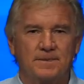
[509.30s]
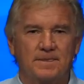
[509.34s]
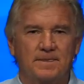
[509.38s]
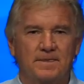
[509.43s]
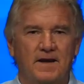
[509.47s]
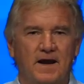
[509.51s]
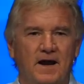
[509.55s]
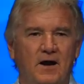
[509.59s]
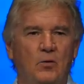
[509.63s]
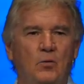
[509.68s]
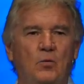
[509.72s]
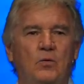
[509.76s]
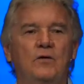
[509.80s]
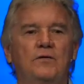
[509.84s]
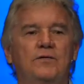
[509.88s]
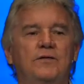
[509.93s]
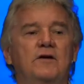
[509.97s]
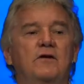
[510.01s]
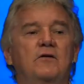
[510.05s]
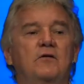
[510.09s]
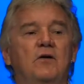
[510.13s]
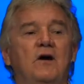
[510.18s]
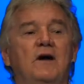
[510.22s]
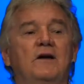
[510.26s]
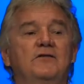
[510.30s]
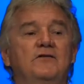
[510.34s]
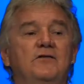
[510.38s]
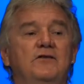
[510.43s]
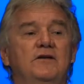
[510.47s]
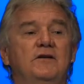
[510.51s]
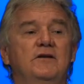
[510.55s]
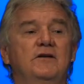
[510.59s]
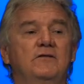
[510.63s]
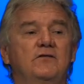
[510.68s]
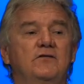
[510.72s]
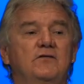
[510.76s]
how worthy Christ
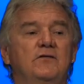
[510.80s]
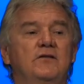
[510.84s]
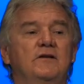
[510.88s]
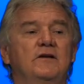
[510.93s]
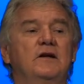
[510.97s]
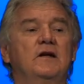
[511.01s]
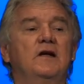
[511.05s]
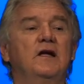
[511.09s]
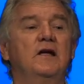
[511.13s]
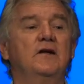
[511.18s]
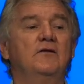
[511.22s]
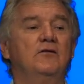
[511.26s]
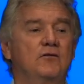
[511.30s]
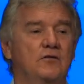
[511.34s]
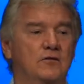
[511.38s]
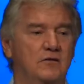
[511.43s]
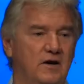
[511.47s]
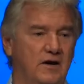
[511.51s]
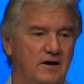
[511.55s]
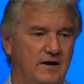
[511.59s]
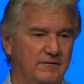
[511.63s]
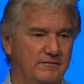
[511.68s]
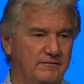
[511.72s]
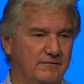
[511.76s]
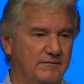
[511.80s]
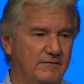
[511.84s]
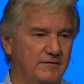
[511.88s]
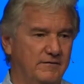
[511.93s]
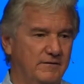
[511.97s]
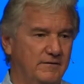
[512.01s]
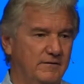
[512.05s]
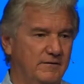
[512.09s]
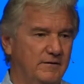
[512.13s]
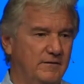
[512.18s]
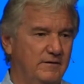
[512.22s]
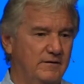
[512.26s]
is in your life.
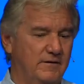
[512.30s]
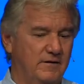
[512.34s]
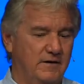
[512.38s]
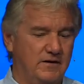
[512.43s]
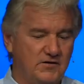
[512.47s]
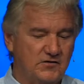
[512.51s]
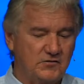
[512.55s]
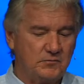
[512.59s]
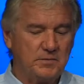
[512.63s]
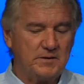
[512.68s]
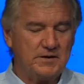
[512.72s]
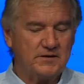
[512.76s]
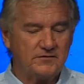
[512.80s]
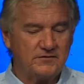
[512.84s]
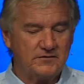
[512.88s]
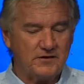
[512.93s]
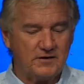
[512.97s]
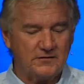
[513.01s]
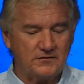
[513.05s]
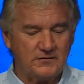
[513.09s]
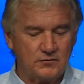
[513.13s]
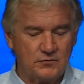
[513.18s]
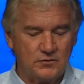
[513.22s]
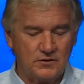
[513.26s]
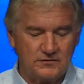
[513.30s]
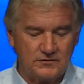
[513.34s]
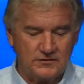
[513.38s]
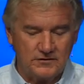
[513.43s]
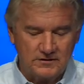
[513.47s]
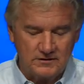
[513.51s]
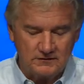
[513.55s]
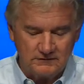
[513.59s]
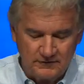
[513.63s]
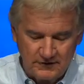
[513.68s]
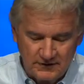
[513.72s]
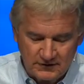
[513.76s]
He speaks that to us
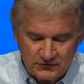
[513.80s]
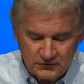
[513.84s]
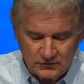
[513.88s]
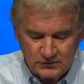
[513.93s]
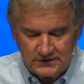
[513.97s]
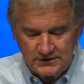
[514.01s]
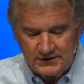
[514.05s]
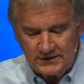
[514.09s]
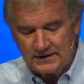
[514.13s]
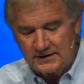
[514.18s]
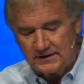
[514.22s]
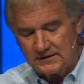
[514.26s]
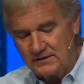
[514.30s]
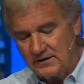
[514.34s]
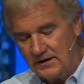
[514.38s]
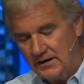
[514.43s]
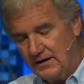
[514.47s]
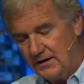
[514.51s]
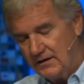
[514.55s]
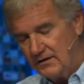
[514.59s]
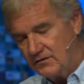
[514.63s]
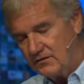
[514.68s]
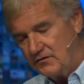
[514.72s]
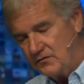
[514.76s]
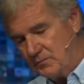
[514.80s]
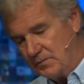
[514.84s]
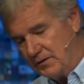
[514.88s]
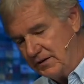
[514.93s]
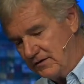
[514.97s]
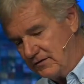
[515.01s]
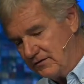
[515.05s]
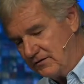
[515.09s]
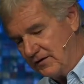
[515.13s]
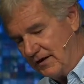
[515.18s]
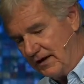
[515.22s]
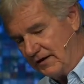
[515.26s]
individually and he
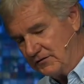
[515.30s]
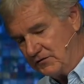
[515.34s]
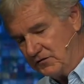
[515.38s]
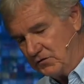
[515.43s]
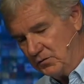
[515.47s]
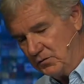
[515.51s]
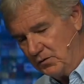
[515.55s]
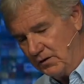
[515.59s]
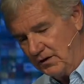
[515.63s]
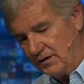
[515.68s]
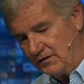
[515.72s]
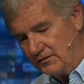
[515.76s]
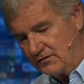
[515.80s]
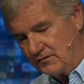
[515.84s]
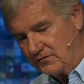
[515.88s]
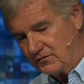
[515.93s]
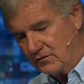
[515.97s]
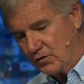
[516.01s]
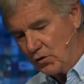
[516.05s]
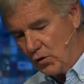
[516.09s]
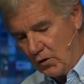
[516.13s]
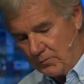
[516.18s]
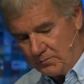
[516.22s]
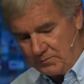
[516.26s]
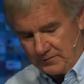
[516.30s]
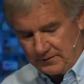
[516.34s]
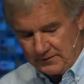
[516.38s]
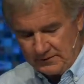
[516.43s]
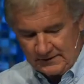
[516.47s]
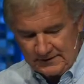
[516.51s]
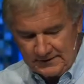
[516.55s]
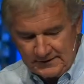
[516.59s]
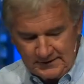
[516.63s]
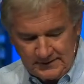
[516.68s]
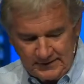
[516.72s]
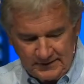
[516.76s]
speaks that to us
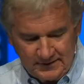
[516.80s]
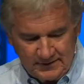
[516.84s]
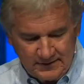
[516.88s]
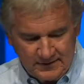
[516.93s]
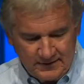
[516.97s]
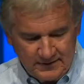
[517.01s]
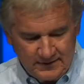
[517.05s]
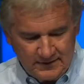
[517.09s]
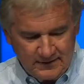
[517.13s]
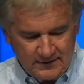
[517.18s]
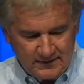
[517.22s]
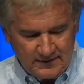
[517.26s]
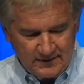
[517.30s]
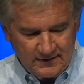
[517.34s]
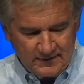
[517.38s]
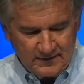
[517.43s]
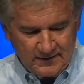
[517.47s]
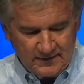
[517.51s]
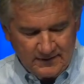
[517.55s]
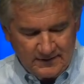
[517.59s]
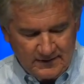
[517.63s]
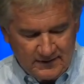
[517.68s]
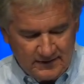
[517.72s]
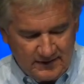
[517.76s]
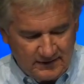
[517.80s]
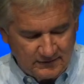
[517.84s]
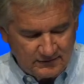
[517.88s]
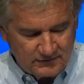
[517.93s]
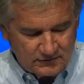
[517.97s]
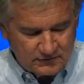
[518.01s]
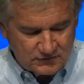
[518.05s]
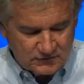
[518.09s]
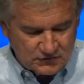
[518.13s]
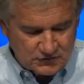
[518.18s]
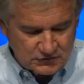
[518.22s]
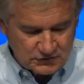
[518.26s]
corporately as a
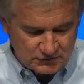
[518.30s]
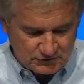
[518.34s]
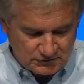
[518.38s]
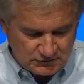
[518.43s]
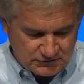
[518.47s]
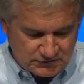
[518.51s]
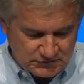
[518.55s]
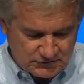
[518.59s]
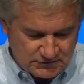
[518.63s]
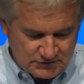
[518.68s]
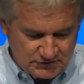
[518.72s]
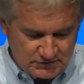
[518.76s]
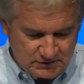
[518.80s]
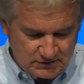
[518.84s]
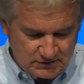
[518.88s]
church.